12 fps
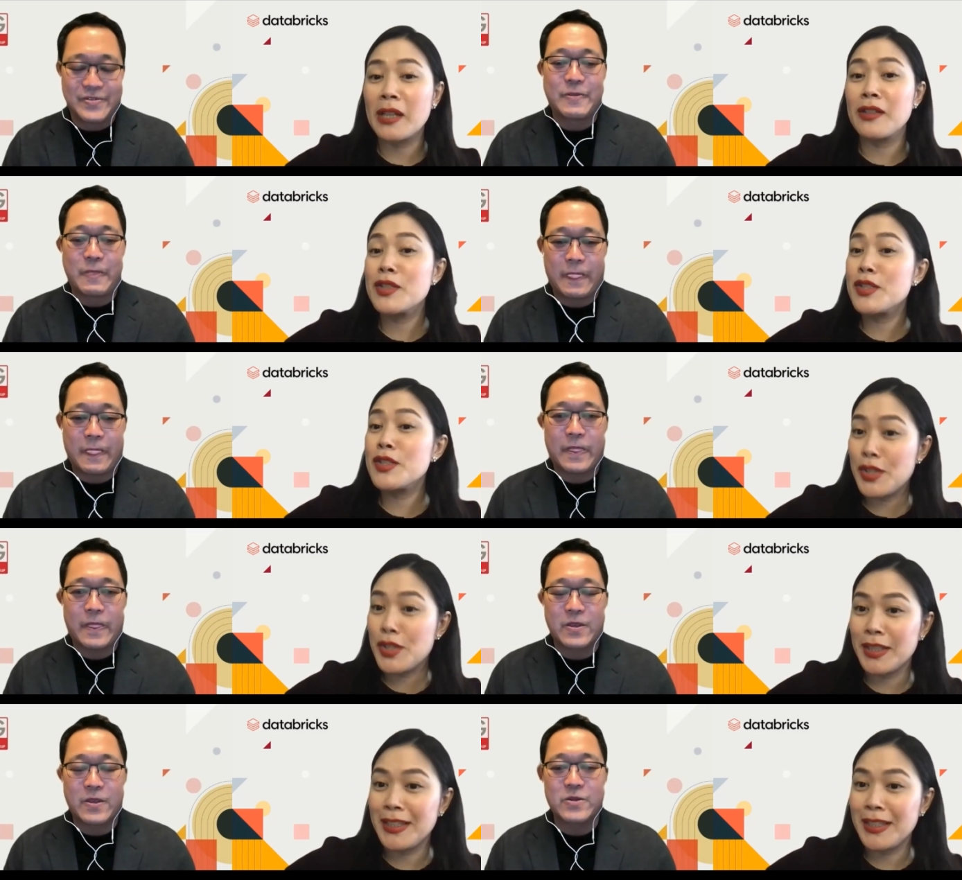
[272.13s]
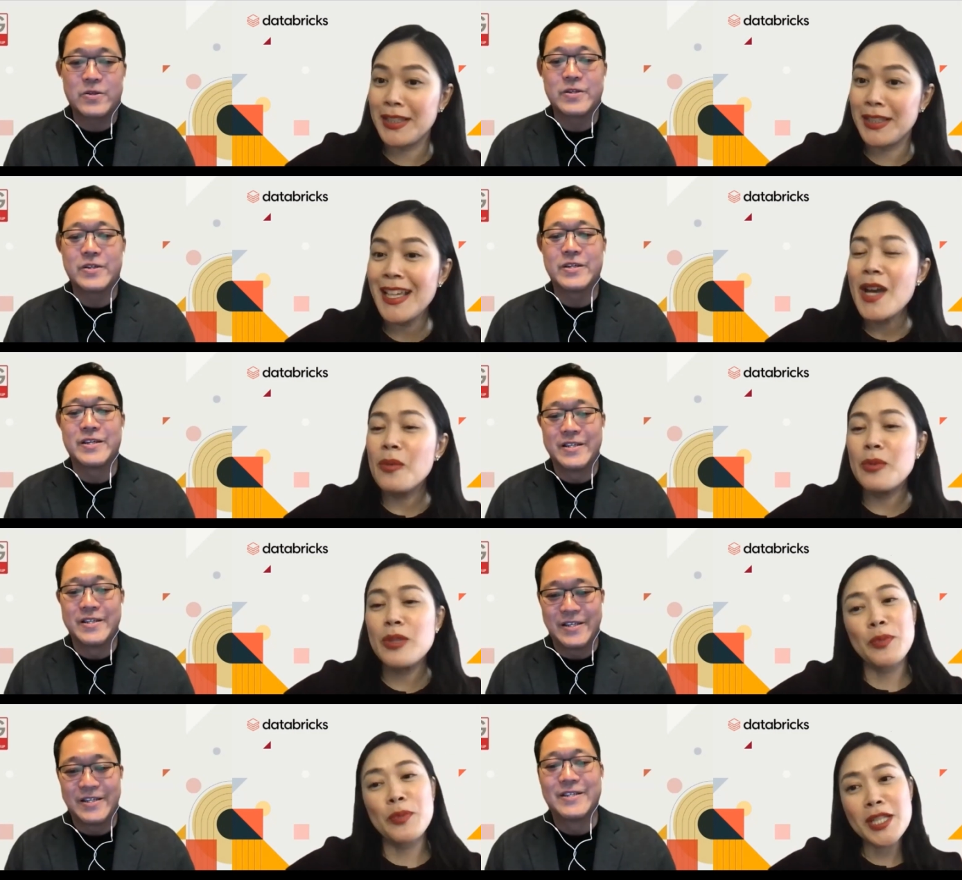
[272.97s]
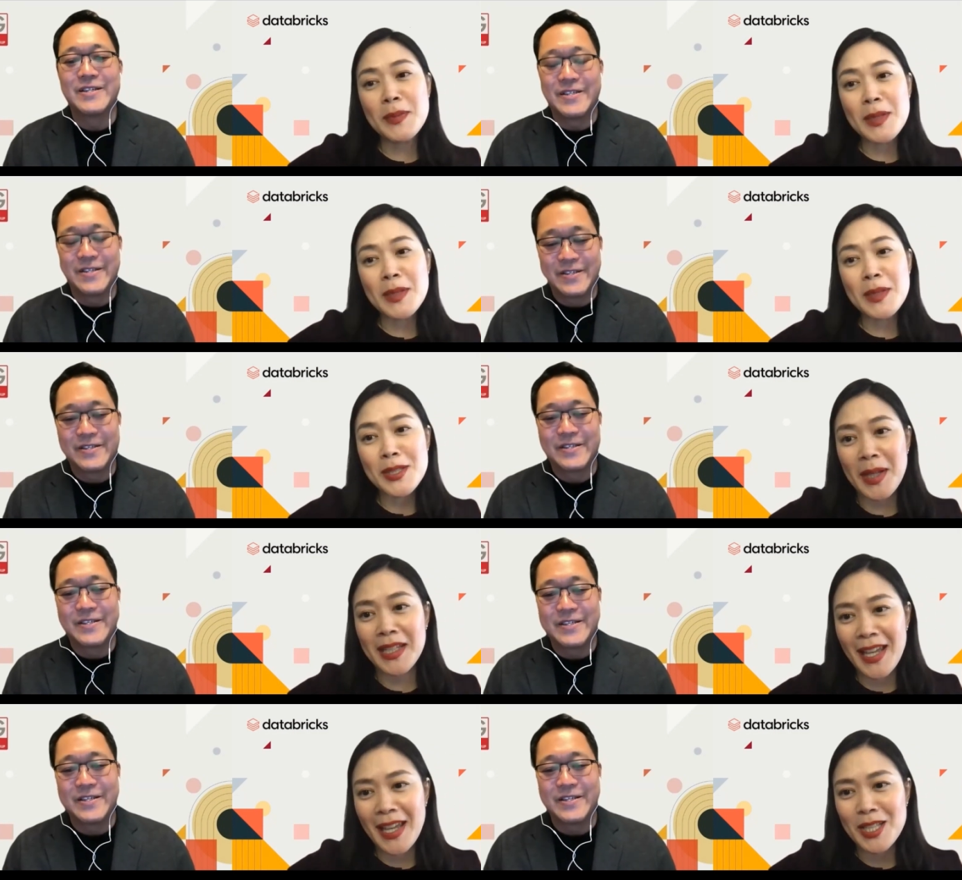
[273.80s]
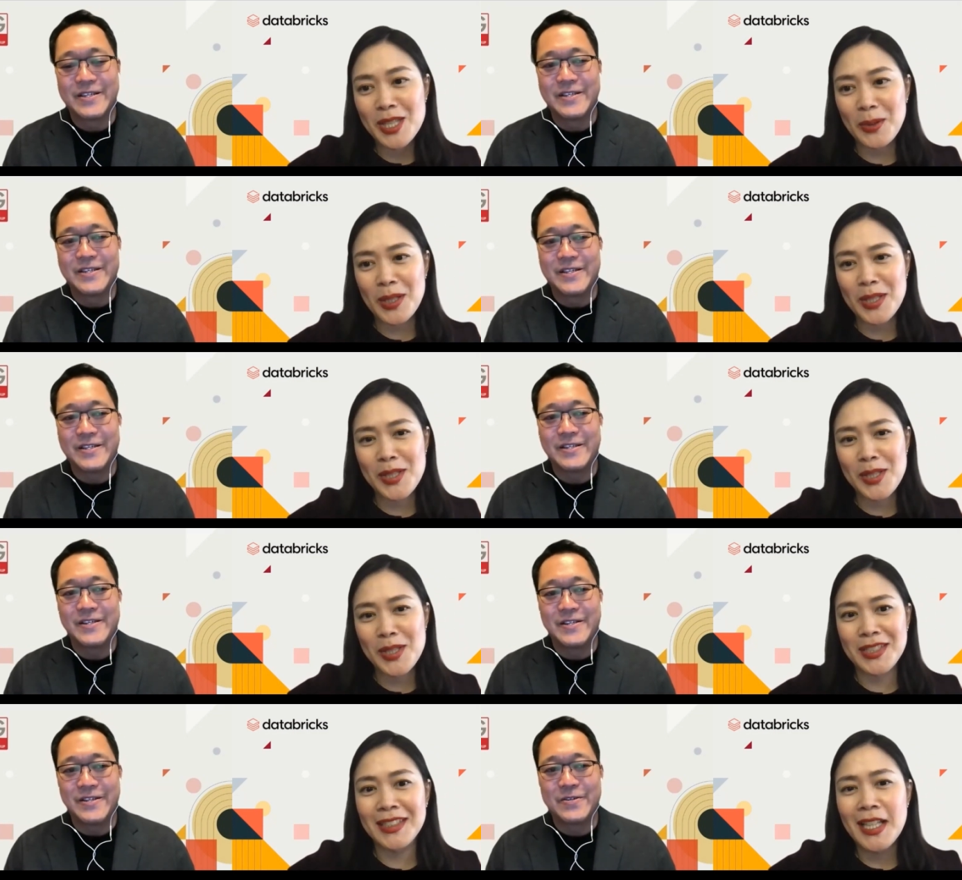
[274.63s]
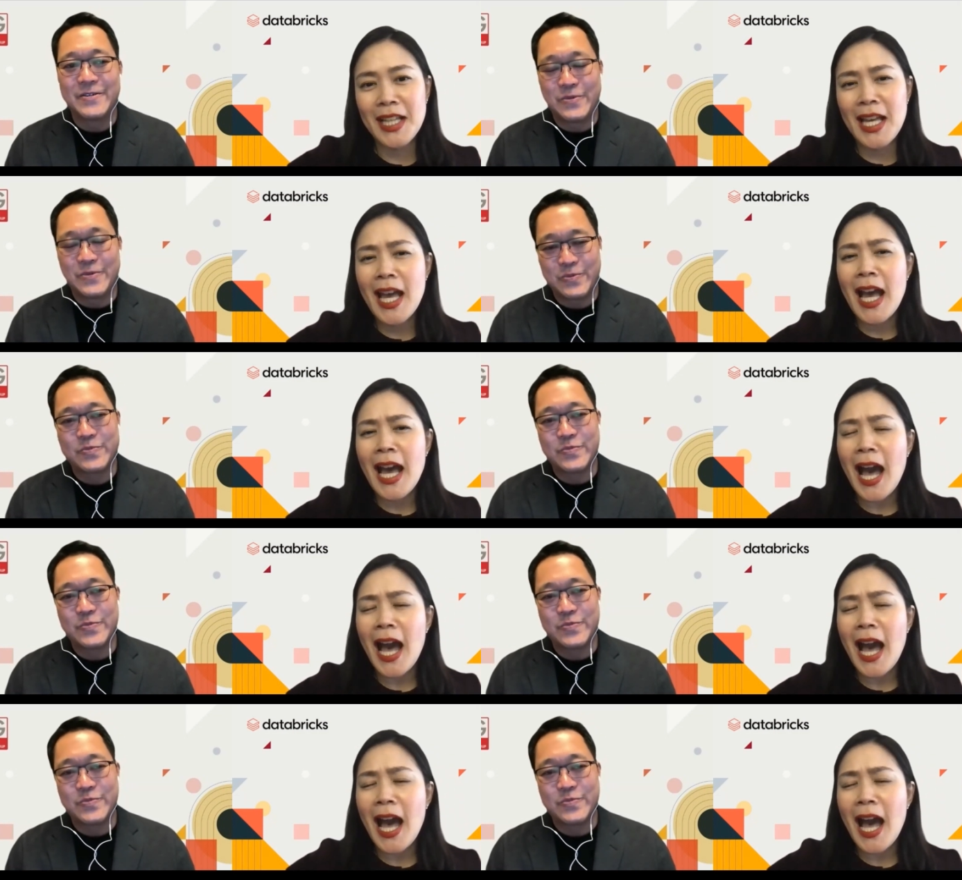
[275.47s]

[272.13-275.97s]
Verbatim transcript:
Speaker 1: migration journey, which brings me to my next question.